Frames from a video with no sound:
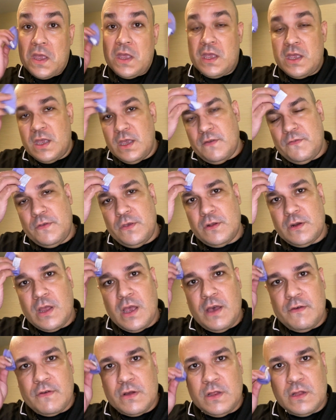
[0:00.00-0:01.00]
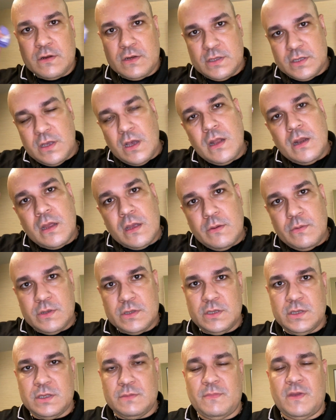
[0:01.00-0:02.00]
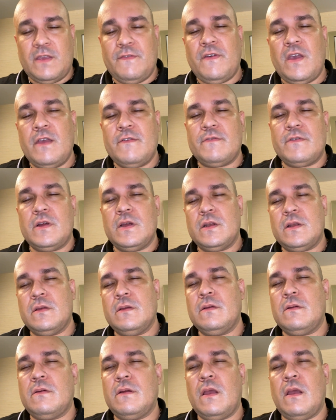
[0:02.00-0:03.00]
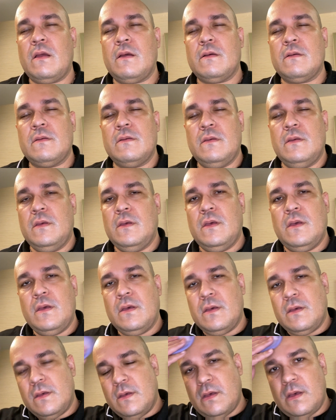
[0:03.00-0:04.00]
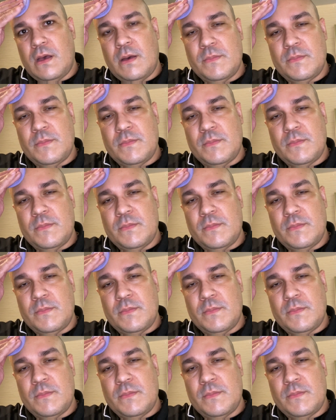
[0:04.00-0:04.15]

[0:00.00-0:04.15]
If you don't have Clarisonic, which is my favorite, I'm